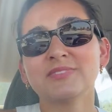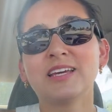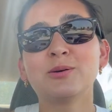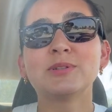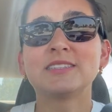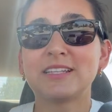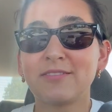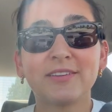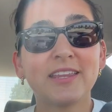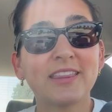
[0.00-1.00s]
it was
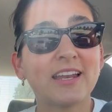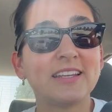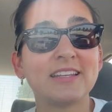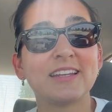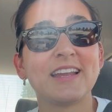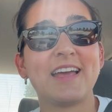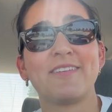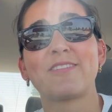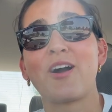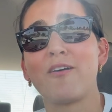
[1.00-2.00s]
definitely that I didn't
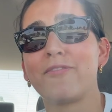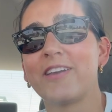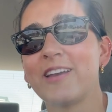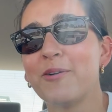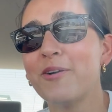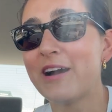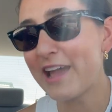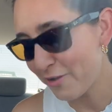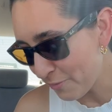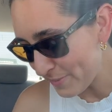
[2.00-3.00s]
have coffee. Well, I
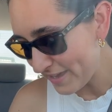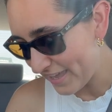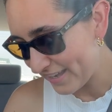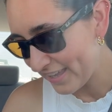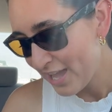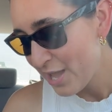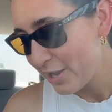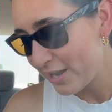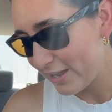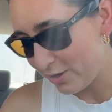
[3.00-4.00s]
hope my headache
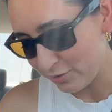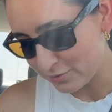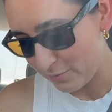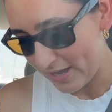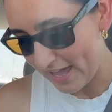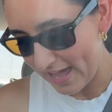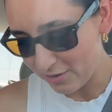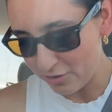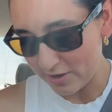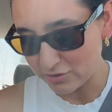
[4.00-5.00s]
goes away. I don't
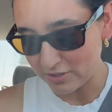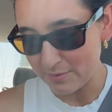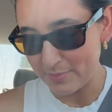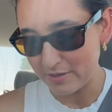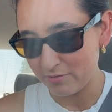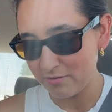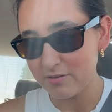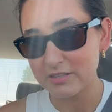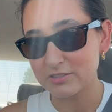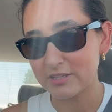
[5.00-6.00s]
know. I took a pill.
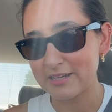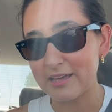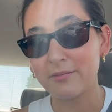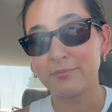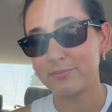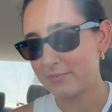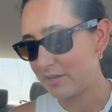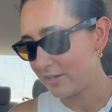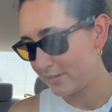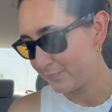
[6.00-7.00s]
I took a
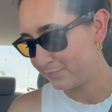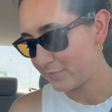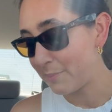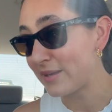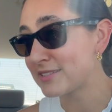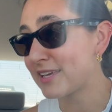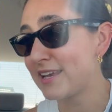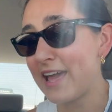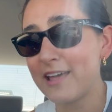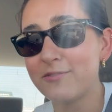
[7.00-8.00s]
Mexican
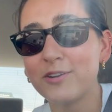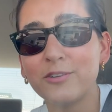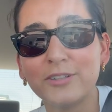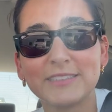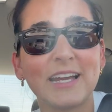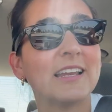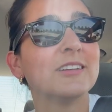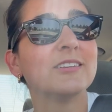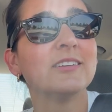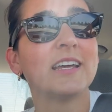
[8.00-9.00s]
Advil or
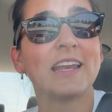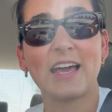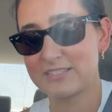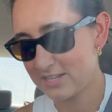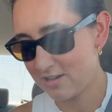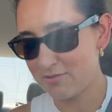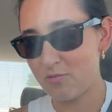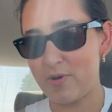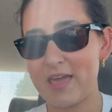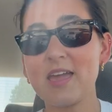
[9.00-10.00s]
Tylenol, and it hasn't gone
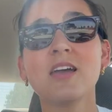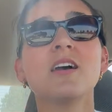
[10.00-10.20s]
away.